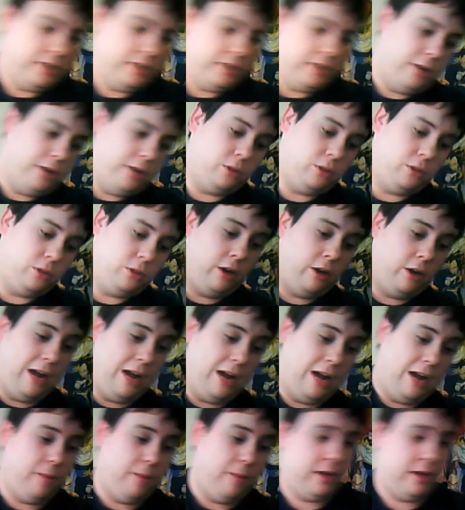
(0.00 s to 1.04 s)
Nintendo started
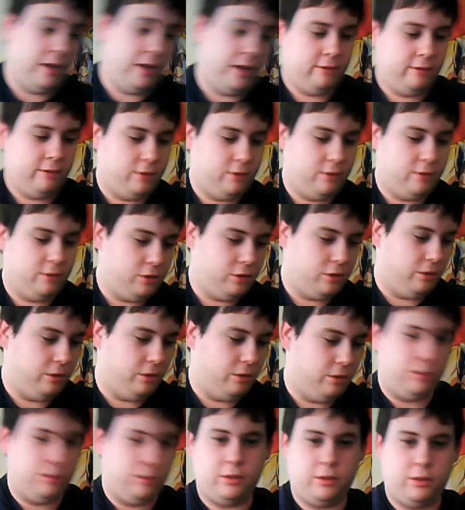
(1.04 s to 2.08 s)
out making. For those of you who
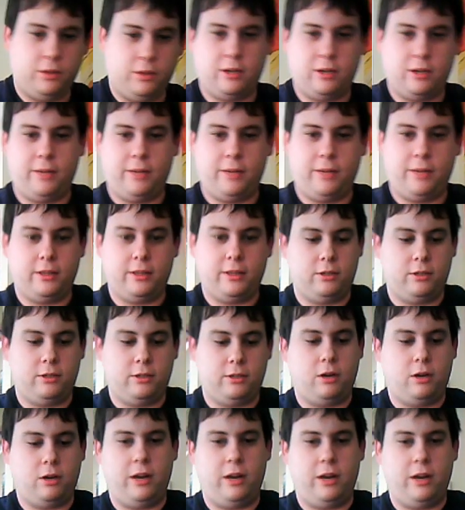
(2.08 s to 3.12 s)
don't know, they started making this
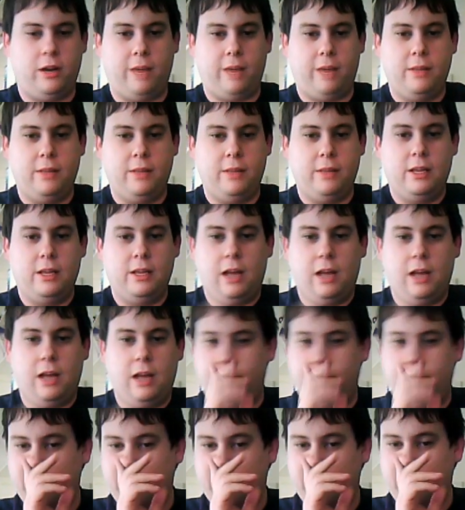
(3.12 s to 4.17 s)
little card game.
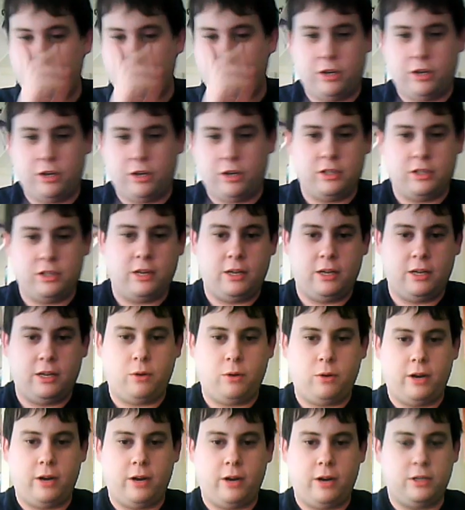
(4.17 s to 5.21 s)
I've read the instructions. I
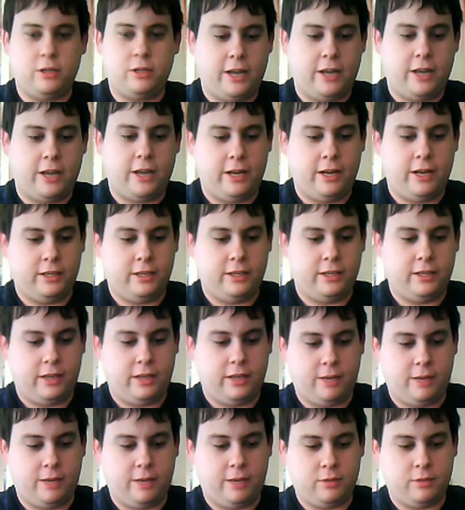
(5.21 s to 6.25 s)
don't quite understand it.
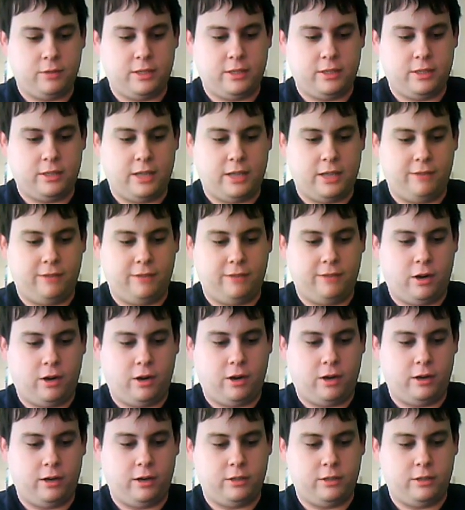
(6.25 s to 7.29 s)
It comes with this set of
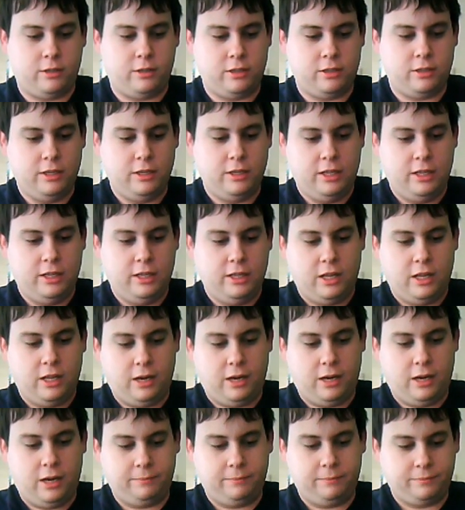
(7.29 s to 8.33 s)
cards,
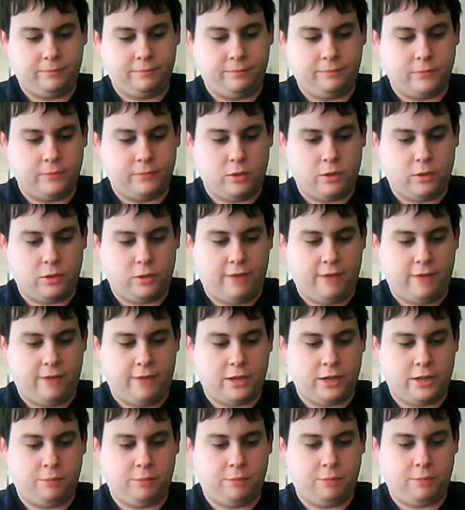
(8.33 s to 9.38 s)
so I haven't
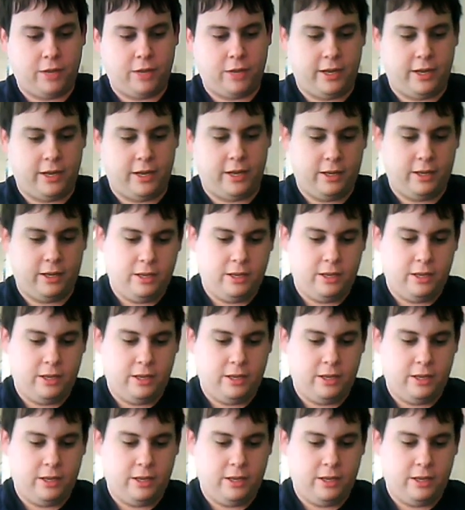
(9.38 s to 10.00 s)
actually played it.